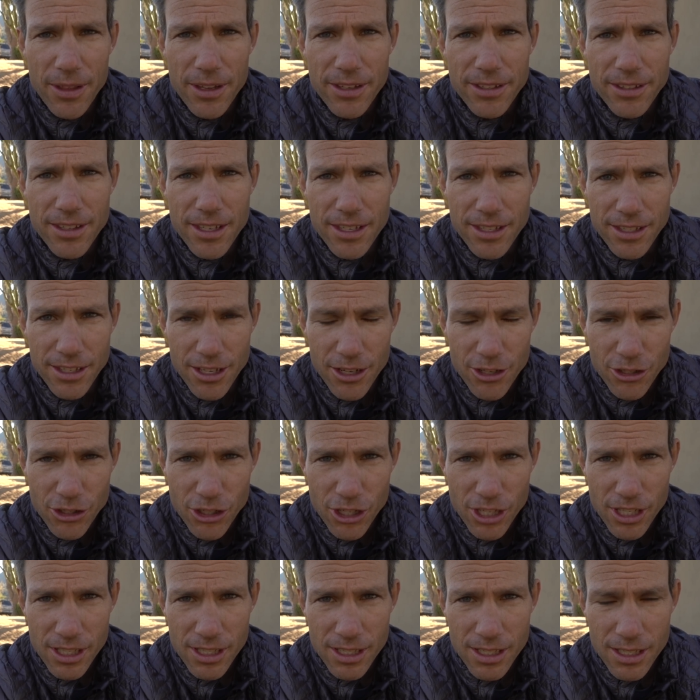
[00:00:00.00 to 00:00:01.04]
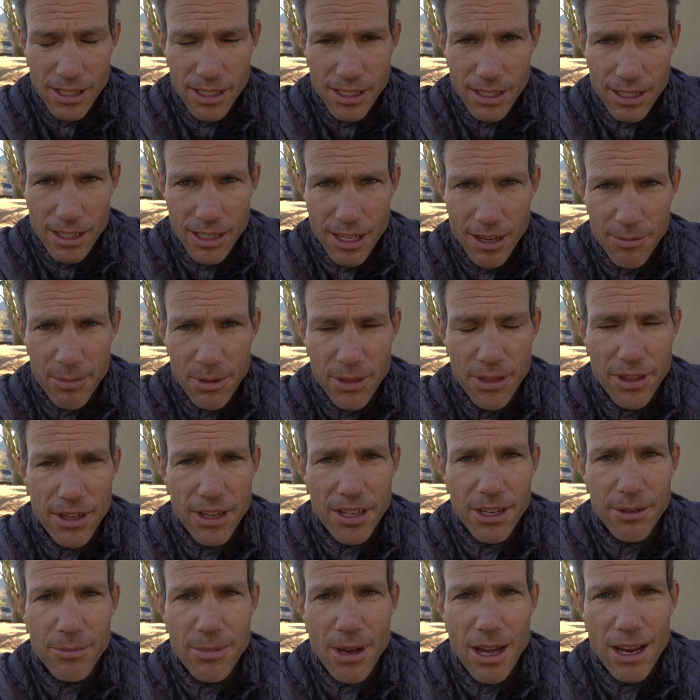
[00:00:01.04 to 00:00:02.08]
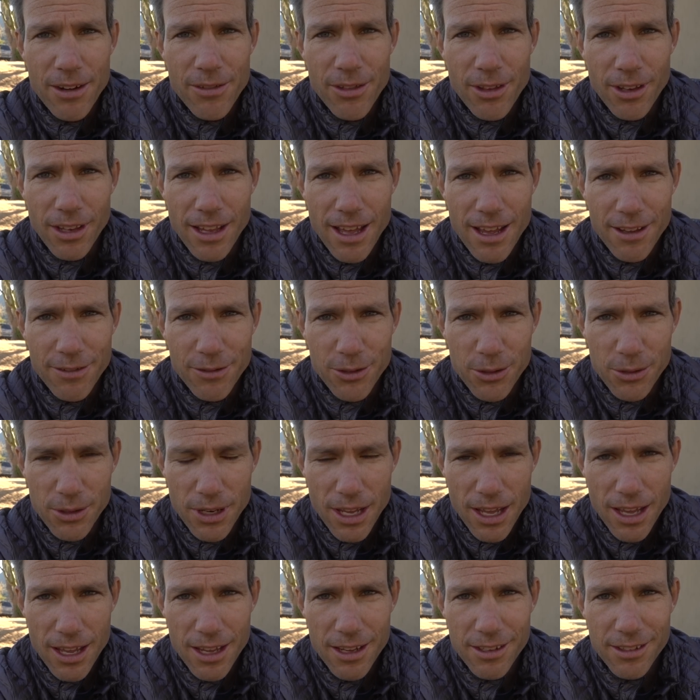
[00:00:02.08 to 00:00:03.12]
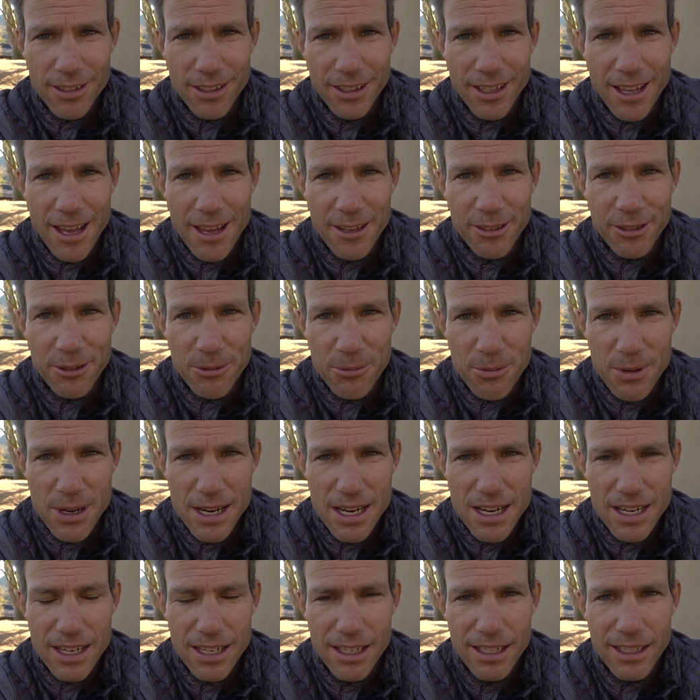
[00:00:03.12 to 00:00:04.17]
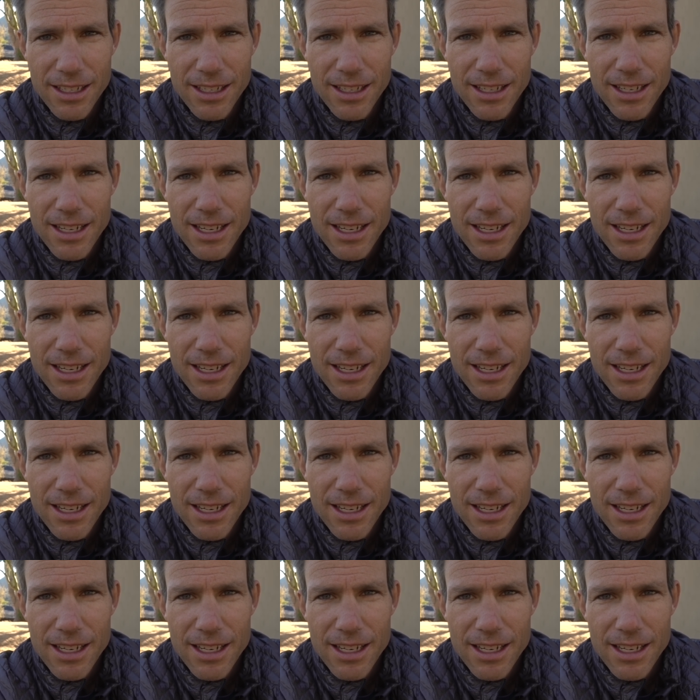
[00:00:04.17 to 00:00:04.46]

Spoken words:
this decision. I've been thinking about it for the last few days, the last week,